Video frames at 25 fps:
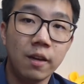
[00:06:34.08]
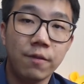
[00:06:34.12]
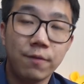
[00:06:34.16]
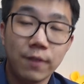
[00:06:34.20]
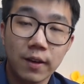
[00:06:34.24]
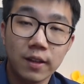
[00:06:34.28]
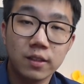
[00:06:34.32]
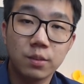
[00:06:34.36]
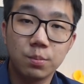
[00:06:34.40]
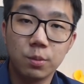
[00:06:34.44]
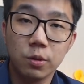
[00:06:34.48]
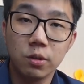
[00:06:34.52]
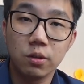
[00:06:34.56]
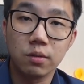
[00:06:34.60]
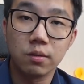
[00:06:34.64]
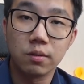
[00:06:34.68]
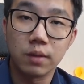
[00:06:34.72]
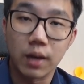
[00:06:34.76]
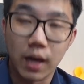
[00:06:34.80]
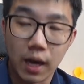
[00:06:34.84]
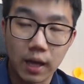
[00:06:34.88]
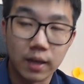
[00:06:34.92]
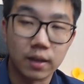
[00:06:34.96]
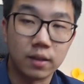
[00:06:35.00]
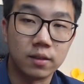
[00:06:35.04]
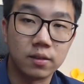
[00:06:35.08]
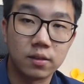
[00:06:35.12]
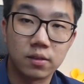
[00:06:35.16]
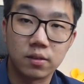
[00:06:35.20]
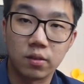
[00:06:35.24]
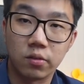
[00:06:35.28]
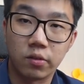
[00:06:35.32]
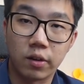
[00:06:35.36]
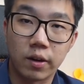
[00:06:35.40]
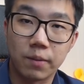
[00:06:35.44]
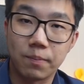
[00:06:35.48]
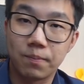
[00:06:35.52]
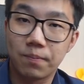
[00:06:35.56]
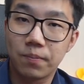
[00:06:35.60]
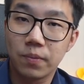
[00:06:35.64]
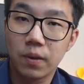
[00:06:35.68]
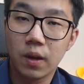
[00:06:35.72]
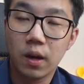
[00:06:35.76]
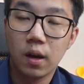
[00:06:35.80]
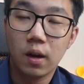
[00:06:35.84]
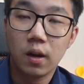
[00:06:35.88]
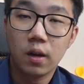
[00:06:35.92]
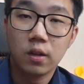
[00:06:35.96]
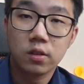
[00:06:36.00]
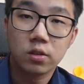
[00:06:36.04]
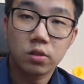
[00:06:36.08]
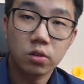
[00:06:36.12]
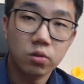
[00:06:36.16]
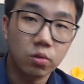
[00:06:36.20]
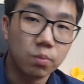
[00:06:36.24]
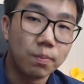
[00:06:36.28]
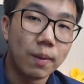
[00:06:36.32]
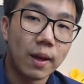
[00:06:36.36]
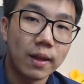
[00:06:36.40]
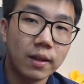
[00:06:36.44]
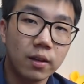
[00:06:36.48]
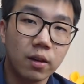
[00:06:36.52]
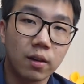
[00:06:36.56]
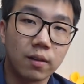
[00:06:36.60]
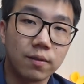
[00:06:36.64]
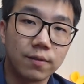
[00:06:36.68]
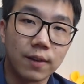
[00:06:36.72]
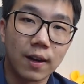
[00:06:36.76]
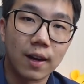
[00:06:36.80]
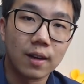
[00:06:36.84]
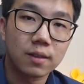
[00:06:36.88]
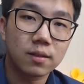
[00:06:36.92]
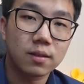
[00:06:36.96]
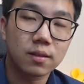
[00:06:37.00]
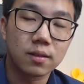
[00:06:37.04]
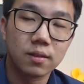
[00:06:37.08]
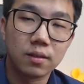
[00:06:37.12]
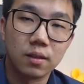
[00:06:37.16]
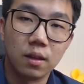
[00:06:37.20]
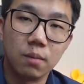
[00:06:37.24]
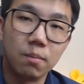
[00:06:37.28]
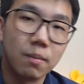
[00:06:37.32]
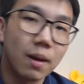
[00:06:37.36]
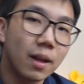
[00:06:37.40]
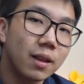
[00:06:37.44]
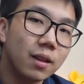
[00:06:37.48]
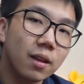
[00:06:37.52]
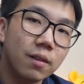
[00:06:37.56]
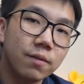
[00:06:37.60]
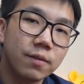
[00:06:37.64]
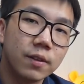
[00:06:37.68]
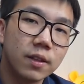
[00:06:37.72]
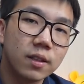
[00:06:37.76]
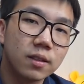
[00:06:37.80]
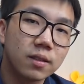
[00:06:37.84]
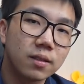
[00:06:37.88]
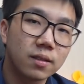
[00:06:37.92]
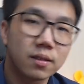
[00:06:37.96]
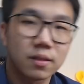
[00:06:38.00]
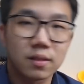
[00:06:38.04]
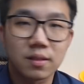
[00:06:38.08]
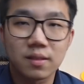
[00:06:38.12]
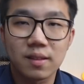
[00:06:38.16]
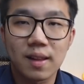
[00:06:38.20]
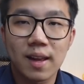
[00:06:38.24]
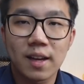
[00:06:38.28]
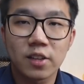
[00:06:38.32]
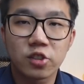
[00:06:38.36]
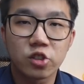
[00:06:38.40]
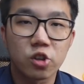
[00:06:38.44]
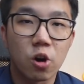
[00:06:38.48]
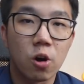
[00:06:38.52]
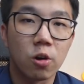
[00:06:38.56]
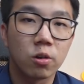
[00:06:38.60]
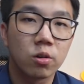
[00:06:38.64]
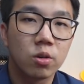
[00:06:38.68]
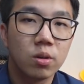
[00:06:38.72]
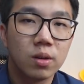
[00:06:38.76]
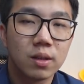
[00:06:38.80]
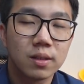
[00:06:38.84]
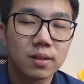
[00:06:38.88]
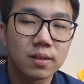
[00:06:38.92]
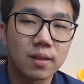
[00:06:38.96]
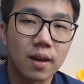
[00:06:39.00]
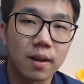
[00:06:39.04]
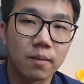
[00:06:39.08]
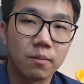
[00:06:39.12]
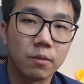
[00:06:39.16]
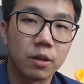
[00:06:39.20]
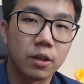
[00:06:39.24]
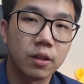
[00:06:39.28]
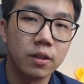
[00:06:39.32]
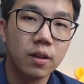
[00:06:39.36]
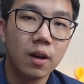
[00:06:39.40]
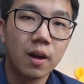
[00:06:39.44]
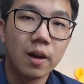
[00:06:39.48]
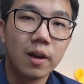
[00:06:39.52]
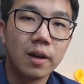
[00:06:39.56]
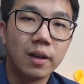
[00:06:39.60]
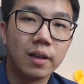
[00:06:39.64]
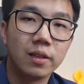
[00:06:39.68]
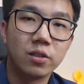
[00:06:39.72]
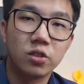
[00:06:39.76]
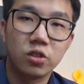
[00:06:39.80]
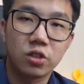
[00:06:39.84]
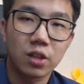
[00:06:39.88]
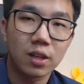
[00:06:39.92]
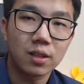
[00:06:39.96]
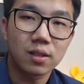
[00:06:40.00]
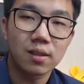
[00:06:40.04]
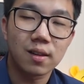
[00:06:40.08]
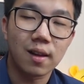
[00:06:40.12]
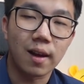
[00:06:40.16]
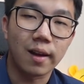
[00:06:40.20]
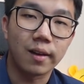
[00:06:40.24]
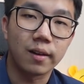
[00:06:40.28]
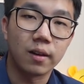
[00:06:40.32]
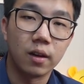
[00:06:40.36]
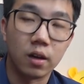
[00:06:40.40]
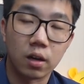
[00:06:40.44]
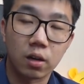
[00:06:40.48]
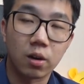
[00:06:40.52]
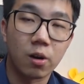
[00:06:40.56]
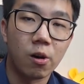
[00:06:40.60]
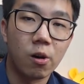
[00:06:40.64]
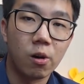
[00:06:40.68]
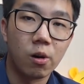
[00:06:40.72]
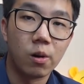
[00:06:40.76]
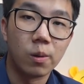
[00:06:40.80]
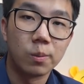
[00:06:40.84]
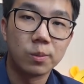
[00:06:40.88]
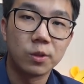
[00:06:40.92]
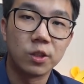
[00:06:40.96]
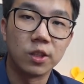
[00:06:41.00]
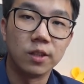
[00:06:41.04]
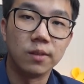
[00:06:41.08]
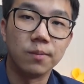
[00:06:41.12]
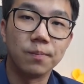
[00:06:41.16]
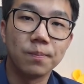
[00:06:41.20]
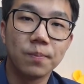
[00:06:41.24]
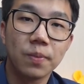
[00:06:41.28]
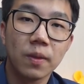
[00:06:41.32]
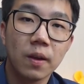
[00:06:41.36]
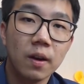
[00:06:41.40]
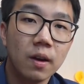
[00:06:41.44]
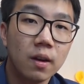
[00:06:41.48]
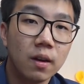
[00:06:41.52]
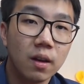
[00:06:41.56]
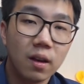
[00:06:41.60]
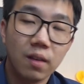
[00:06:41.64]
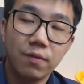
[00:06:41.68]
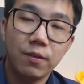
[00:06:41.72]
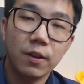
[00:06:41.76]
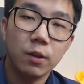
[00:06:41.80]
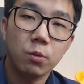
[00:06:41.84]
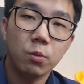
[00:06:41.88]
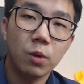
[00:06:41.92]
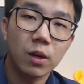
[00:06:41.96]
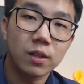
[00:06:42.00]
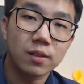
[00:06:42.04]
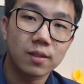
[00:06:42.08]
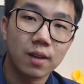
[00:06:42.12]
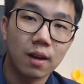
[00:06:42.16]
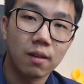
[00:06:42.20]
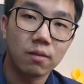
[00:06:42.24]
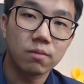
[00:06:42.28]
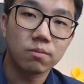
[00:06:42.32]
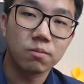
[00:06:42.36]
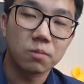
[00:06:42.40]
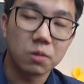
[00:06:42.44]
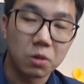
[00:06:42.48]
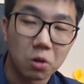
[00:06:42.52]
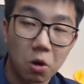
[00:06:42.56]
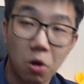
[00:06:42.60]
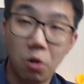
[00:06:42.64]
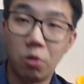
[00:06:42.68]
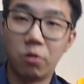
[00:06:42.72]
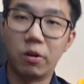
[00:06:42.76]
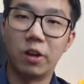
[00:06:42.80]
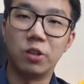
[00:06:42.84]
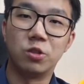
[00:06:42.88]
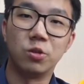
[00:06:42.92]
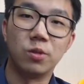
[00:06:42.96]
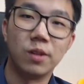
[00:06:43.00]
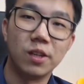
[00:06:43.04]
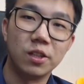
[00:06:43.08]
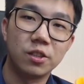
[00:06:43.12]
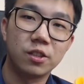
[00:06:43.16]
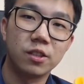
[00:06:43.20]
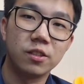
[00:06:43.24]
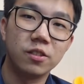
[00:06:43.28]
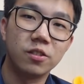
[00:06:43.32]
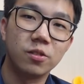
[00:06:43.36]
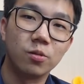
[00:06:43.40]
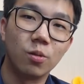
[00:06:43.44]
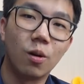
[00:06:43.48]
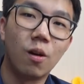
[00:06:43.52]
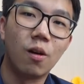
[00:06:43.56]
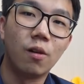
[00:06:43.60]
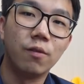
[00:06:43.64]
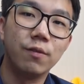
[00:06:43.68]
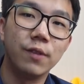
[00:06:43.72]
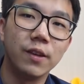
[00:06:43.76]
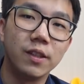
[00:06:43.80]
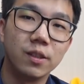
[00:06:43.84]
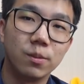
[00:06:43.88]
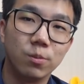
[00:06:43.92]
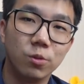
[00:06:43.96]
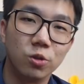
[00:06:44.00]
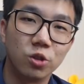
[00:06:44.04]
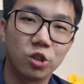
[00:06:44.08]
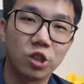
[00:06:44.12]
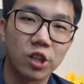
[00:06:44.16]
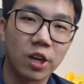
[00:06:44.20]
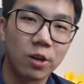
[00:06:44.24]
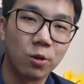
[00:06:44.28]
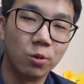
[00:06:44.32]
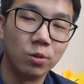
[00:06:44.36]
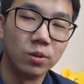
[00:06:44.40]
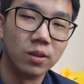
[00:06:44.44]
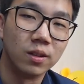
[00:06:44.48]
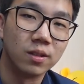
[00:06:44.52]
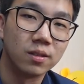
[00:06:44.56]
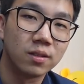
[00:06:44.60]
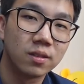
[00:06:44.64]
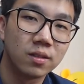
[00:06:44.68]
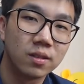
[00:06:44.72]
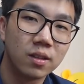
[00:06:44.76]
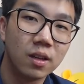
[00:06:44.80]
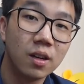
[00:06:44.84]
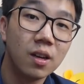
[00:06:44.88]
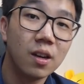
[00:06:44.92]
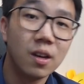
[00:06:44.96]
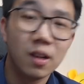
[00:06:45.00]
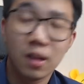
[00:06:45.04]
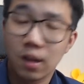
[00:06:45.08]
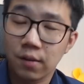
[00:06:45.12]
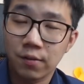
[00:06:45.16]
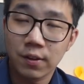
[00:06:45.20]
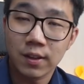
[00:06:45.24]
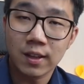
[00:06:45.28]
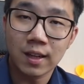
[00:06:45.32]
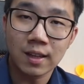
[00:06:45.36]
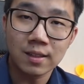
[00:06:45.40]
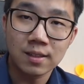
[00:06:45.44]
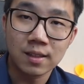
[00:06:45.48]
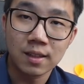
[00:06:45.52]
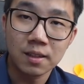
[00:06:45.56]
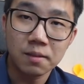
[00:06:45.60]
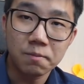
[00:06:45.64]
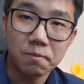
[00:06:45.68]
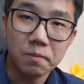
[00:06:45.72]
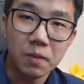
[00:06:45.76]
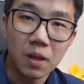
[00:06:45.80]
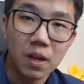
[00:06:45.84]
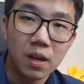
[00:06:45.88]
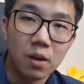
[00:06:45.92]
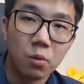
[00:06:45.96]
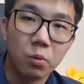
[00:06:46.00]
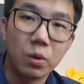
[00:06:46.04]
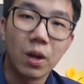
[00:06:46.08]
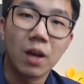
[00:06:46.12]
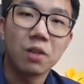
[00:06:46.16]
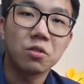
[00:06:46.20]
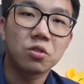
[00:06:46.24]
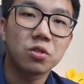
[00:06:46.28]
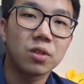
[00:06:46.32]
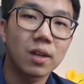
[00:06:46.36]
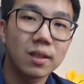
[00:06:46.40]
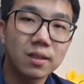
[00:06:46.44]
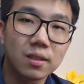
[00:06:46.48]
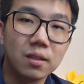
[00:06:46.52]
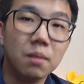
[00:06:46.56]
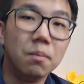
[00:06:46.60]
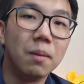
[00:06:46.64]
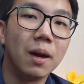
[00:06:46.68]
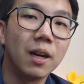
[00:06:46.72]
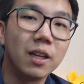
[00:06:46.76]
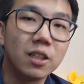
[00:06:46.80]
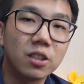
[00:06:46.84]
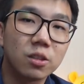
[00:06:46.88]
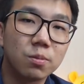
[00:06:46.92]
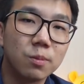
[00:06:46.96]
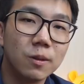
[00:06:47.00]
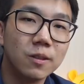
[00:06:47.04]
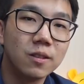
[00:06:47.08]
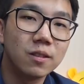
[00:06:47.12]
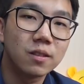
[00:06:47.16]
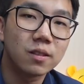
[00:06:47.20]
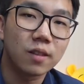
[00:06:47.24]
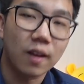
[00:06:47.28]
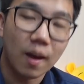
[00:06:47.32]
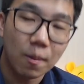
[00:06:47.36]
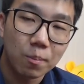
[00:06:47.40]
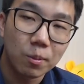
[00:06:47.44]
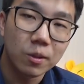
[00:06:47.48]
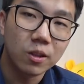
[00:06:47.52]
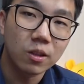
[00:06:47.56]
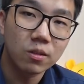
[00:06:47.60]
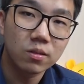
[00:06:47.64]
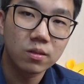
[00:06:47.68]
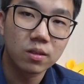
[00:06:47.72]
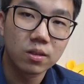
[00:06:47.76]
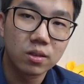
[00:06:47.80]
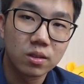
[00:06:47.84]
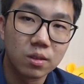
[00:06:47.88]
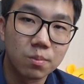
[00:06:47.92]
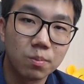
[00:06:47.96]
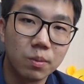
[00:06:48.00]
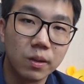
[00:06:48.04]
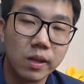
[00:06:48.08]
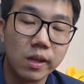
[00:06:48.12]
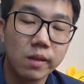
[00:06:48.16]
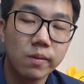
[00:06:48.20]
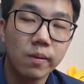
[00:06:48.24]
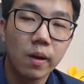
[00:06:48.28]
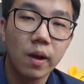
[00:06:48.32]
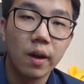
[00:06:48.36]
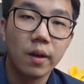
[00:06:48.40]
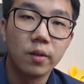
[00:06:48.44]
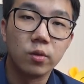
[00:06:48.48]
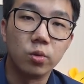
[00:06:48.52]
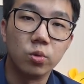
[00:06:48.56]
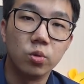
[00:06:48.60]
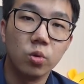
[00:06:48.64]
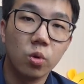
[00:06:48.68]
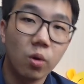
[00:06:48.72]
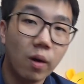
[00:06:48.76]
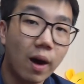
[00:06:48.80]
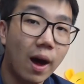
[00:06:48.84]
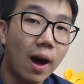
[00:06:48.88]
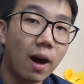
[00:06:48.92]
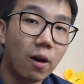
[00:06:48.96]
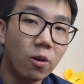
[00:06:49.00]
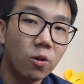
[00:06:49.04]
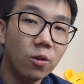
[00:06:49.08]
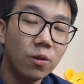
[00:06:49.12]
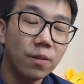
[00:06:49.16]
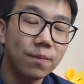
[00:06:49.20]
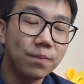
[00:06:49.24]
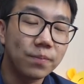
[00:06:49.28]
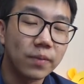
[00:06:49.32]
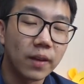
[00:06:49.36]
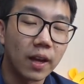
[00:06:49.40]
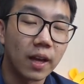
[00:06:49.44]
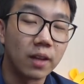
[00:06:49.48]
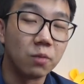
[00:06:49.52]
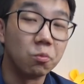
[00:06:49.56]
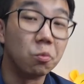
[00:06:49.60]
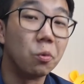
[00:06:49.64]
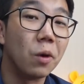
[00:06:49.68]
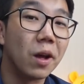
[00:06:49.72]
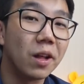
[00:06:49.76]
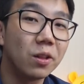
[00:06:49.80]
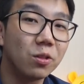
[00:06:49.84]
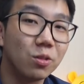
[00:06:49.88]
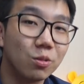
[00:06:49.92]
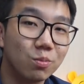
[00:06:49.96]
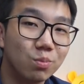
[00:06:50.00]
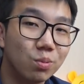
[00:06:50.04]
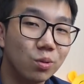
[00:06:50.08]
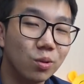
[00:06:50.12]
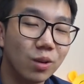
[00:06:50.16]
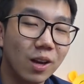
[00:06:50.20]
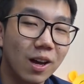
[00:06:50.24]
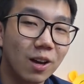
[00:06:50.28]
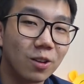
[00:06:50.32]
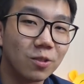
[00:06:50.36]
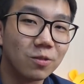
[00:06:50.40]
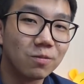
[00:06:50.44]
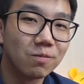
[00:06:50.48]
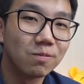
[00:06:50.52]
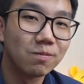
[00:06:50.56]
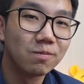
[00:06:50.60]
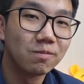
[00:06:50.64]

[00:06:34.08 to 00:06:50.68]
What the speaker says: Facebook and Instagram. So to many of us, the metaverse/Oculus segment is just like a call option. If it works out, congratulations to all Facebook shareholders. If it doesn't, we entrust the management's capital discipline to know how and when to pull out.